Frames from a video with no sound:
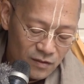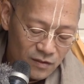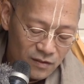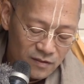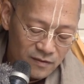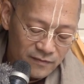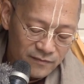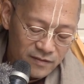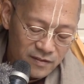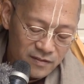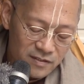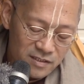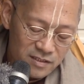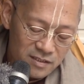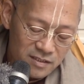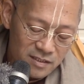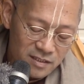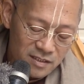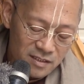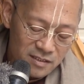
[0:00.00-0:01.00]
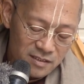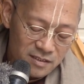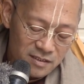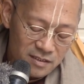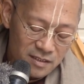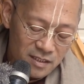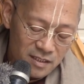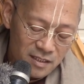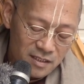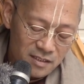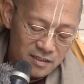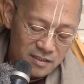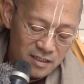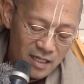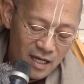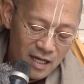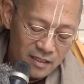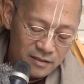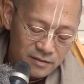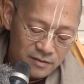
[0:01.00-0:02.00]
all of Krishna's
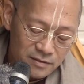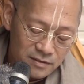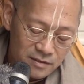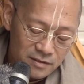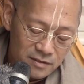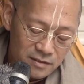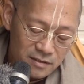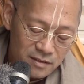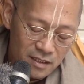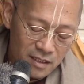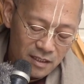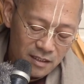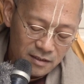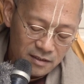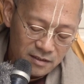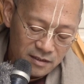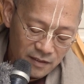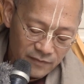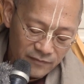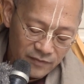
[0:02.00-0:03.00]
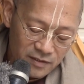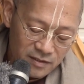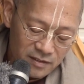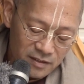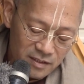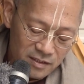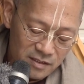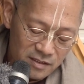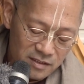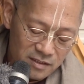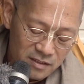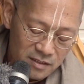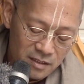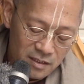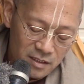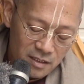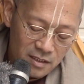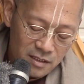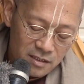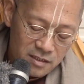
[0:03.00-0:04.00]
childhood activities,
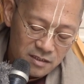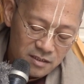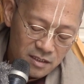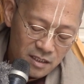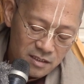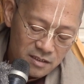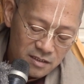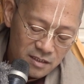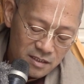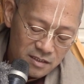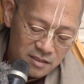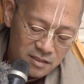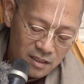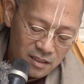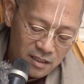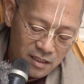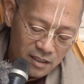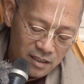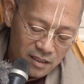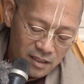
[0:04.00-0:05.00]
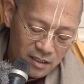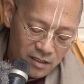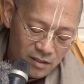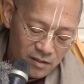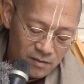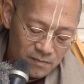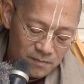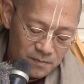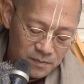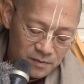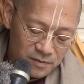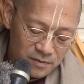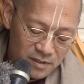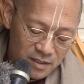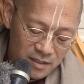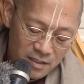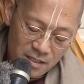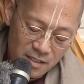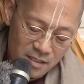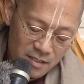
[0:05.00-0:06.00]
such as the killing of
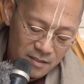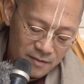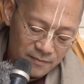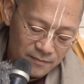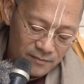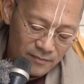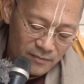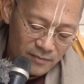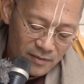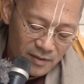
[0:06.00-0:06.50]
Putana,